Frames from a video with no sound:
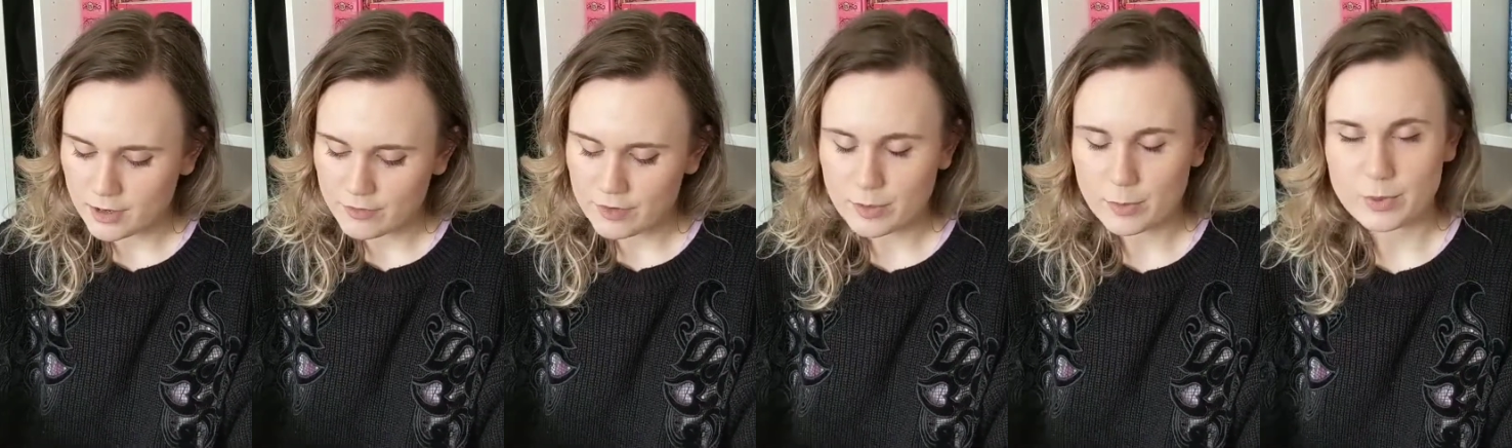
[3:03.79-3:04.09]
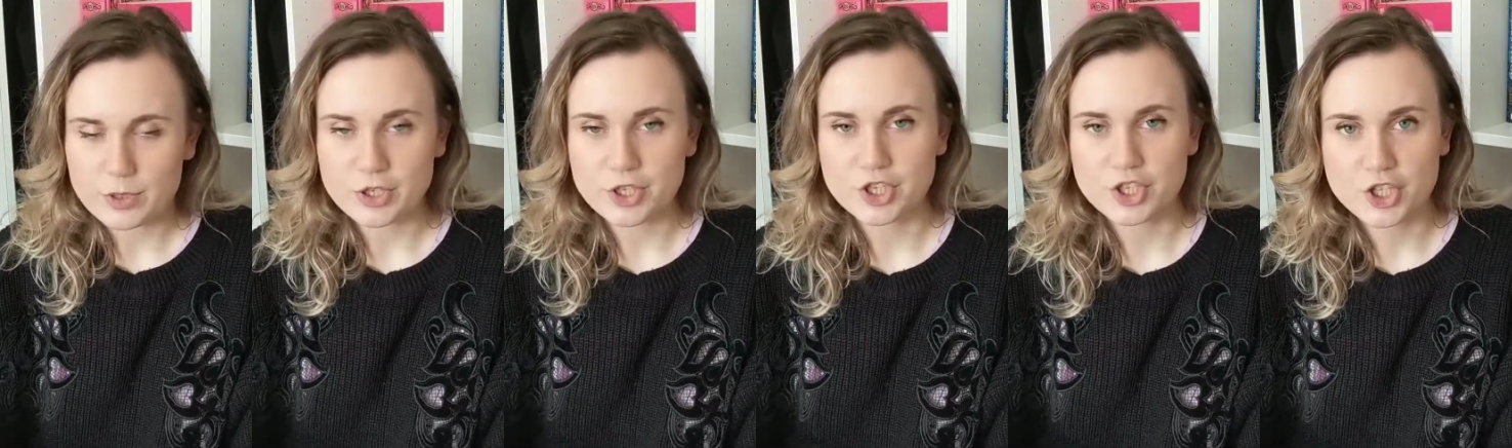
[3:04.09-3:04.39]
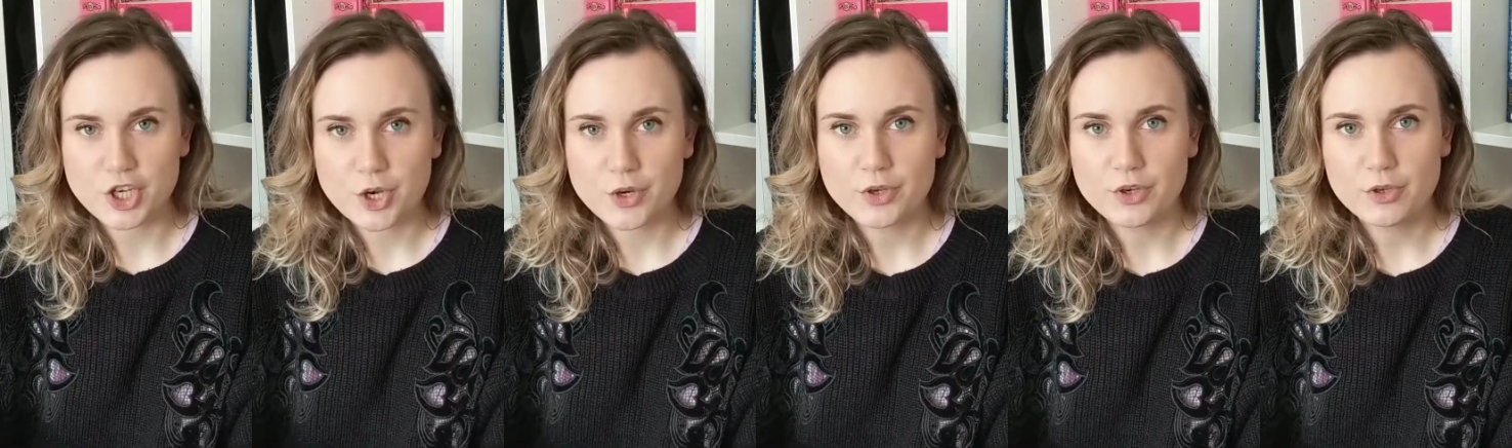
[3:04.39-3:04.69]
I really want to
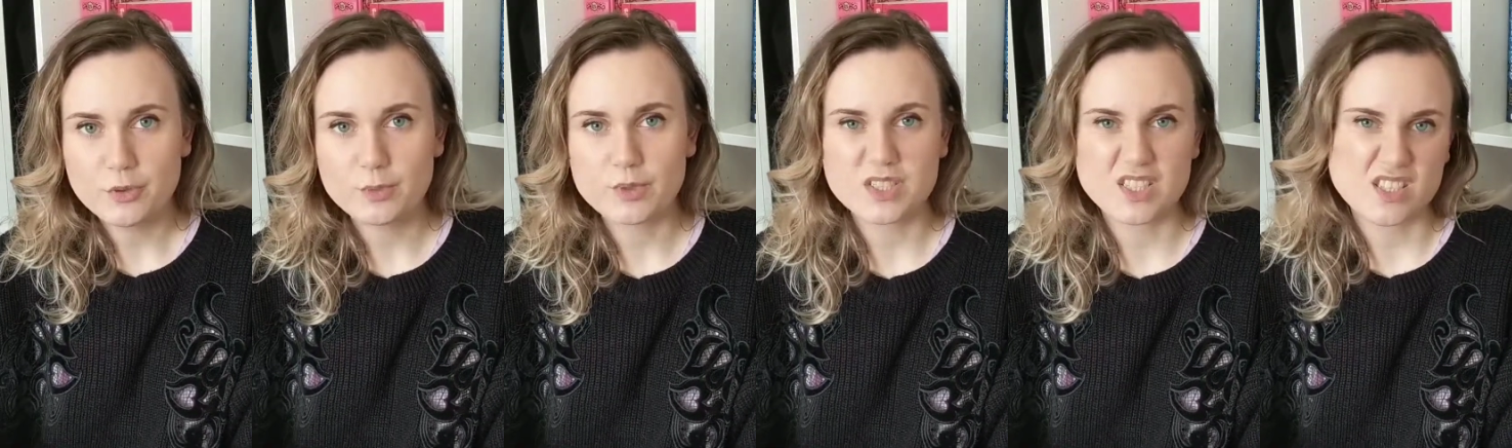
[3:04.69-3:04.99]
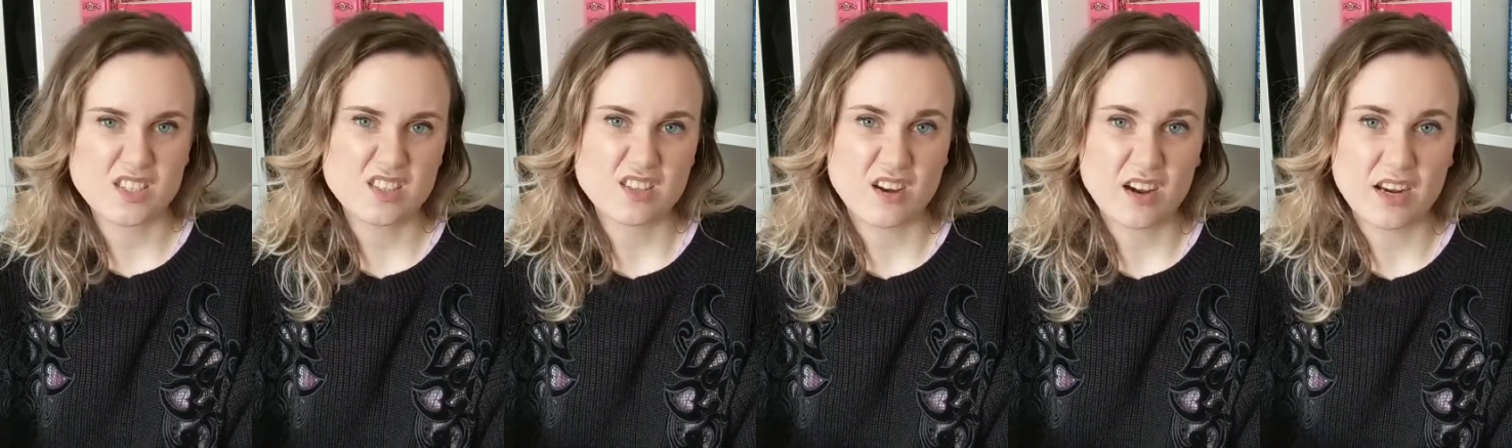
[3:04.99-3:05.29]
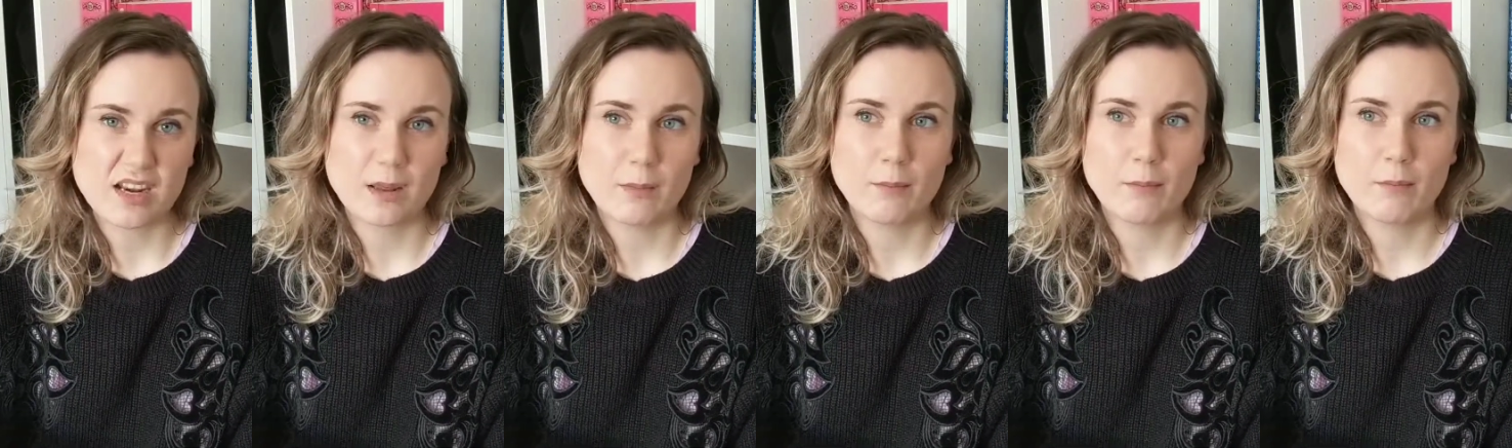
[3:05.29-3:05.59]
show you what's
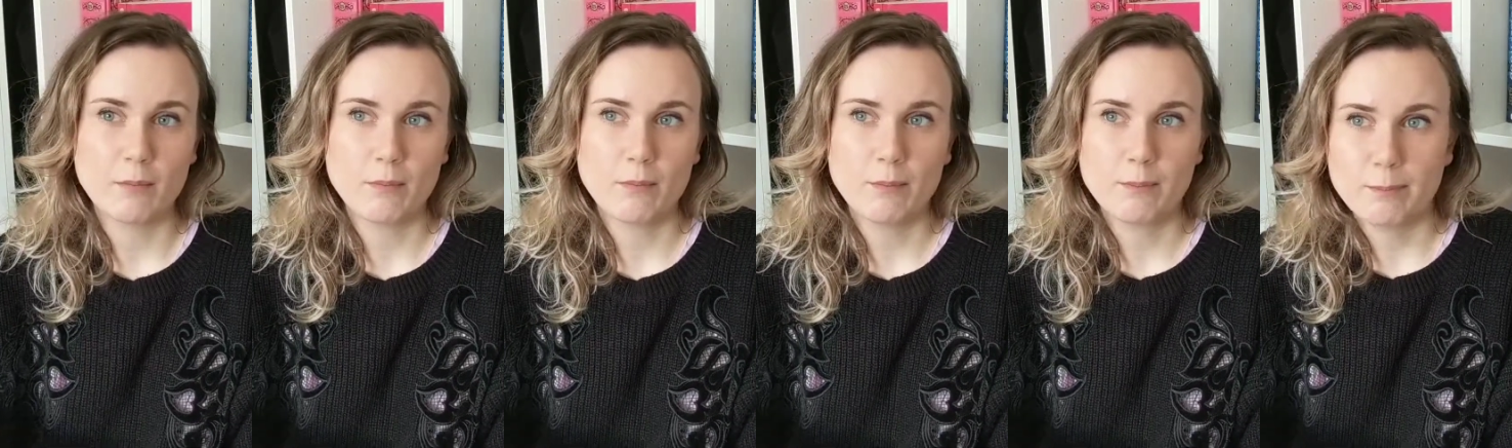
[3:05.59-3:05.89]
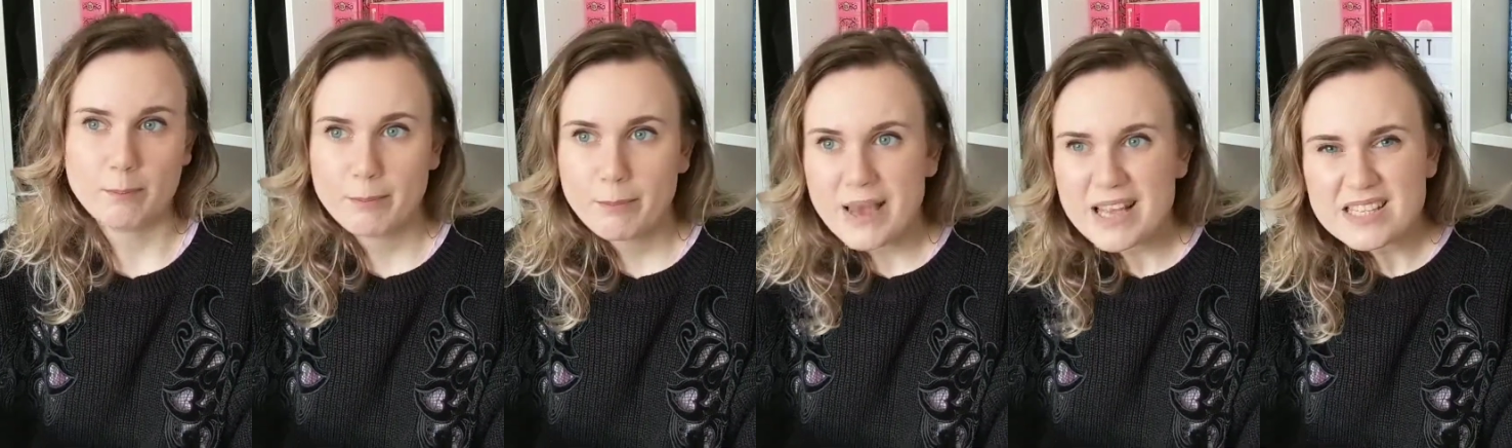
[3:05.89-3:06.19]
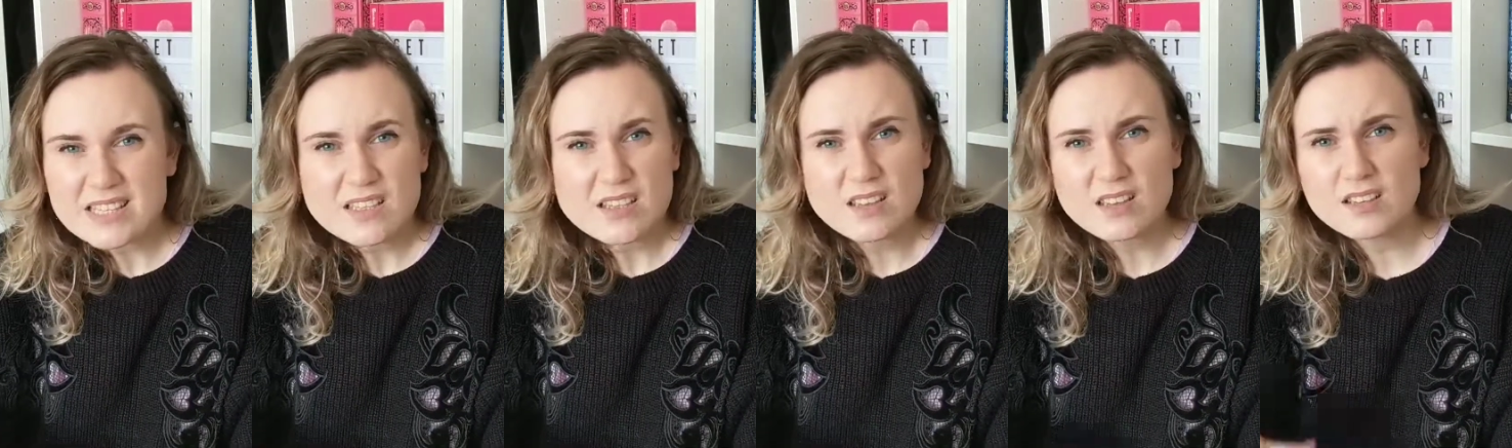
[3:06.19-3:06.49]
inside it
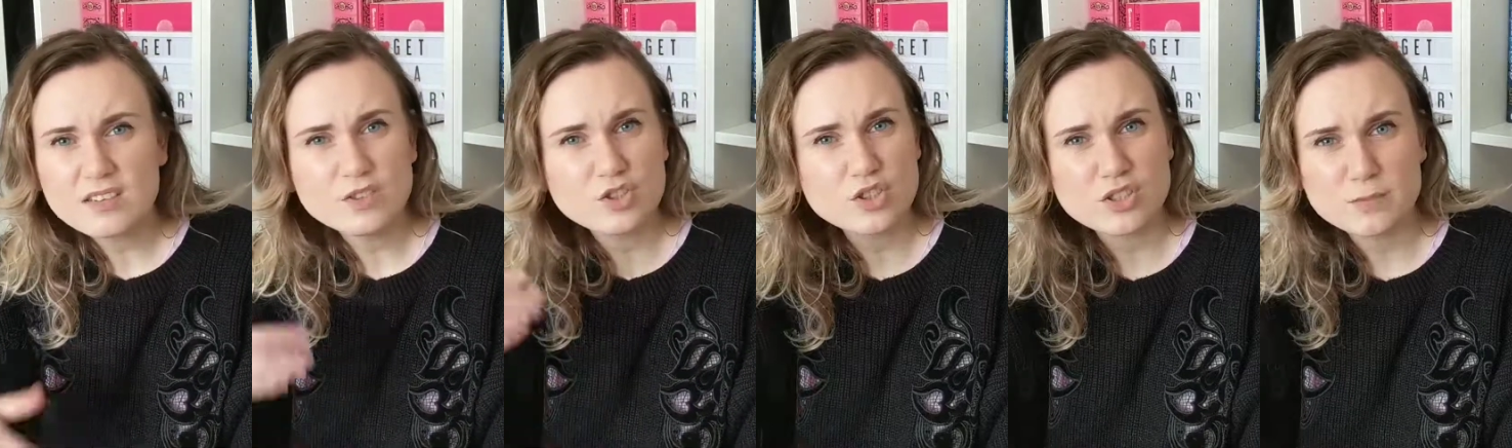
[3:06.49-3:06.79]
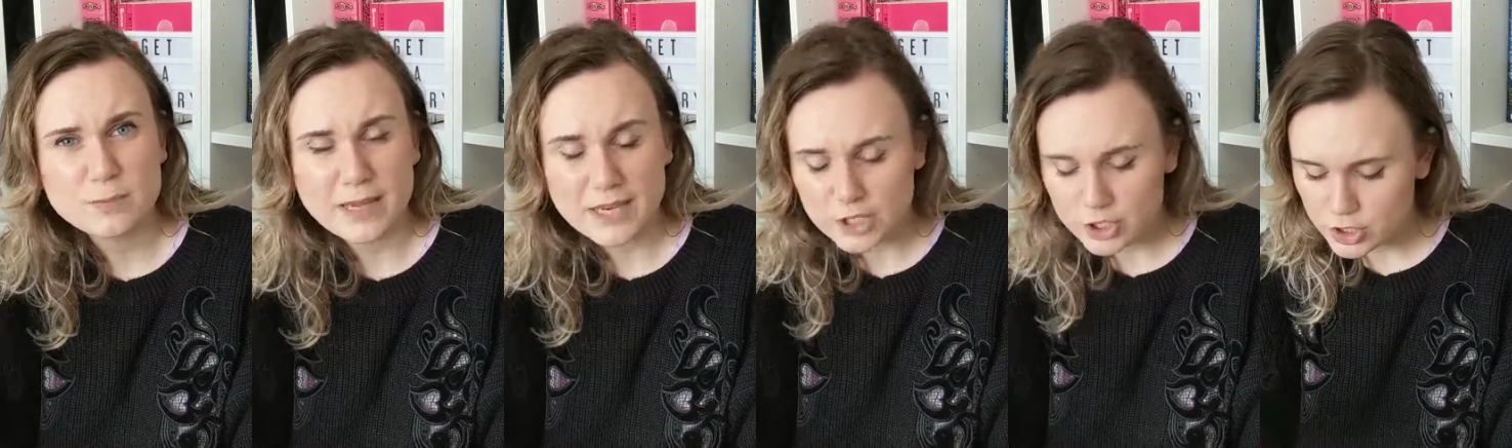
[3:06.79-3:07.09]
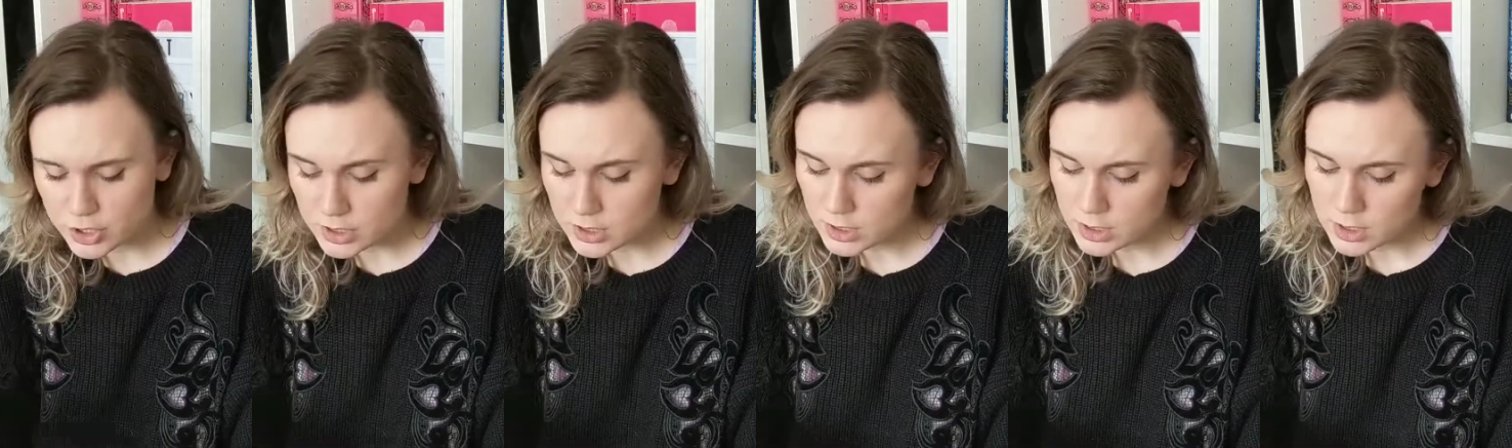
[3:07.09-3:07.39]
better than just
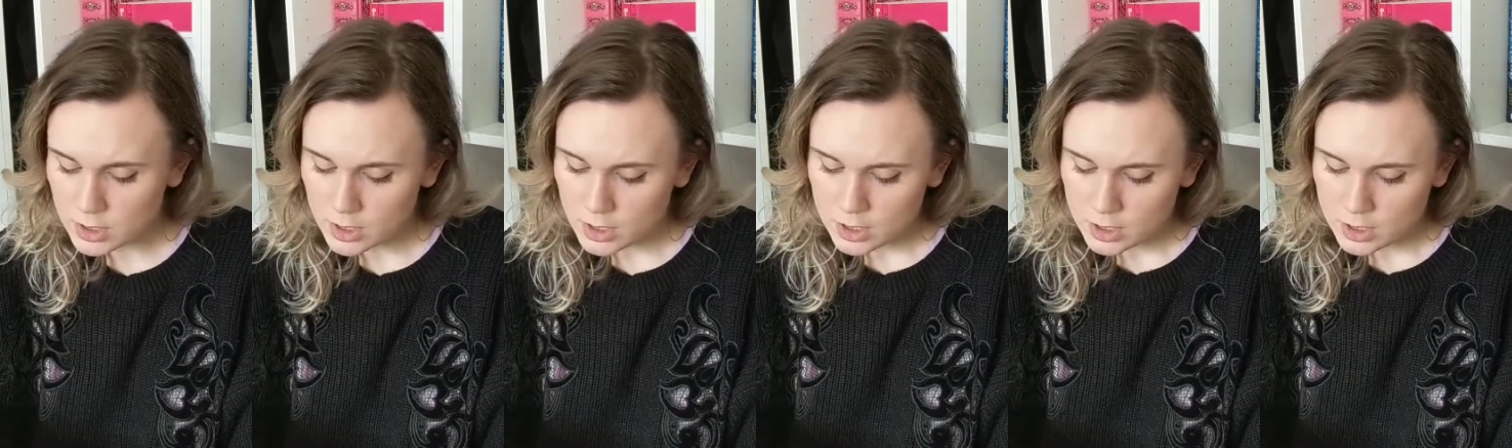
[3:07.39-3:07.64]
pictures.